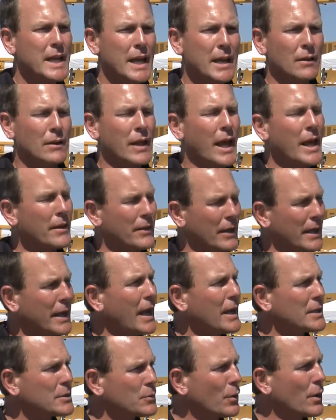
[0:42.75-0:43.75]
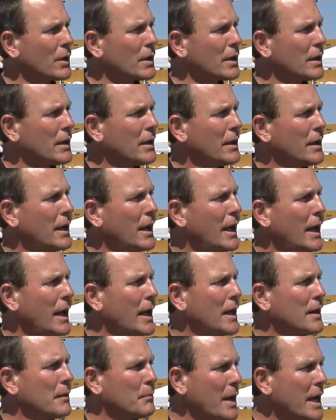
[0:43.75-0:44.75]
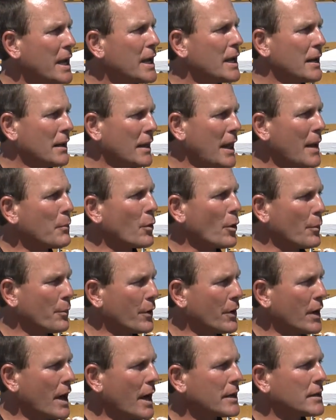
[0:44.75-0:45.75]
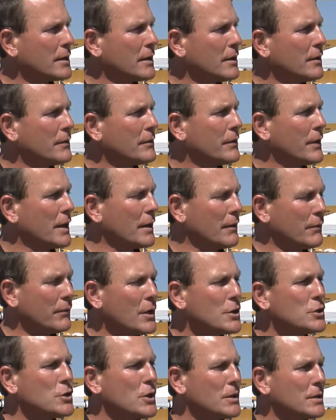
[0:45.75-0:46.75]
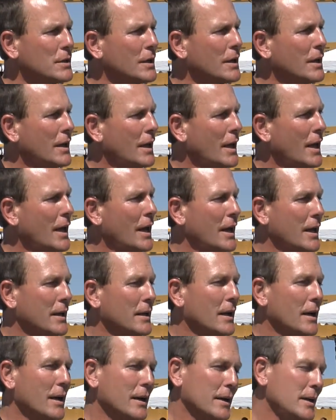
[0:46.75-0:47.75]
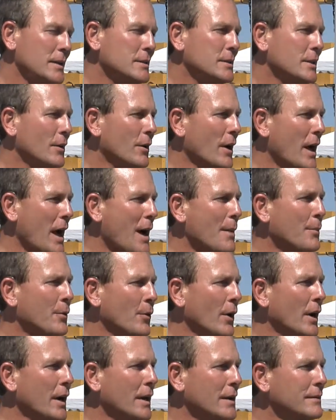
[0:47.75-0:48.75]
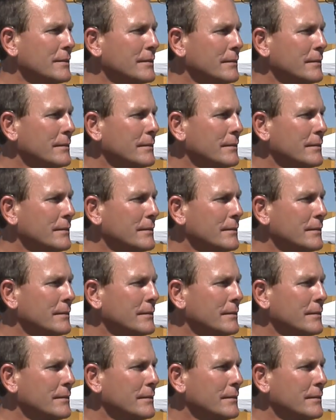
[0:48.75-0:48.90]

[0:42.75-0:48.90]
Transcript: take a lot of the guesswork and make it a lot more productive and efficient and uh, easier to operate.